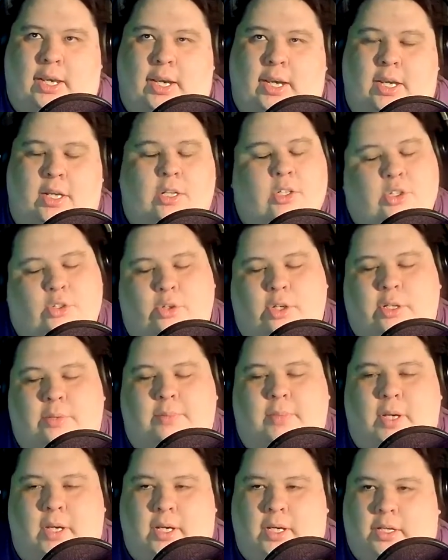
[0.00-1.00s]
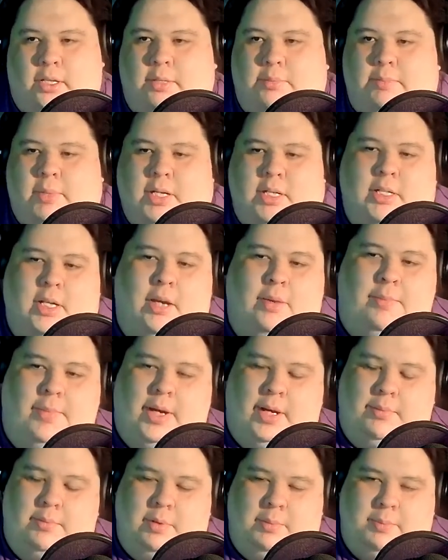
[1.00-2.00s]
And during my my time
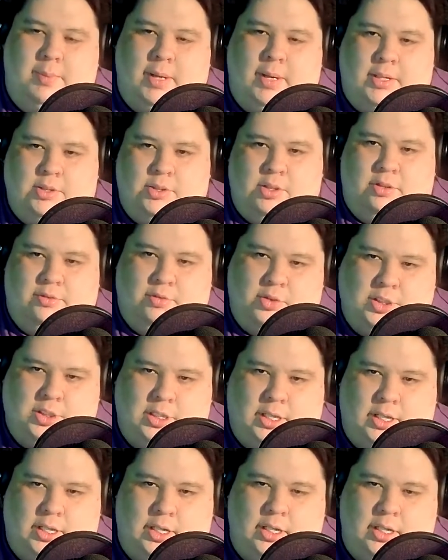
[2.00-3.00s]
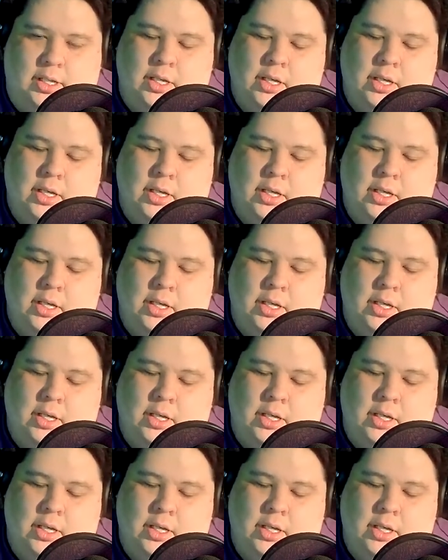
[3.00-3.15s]
at McMaster University,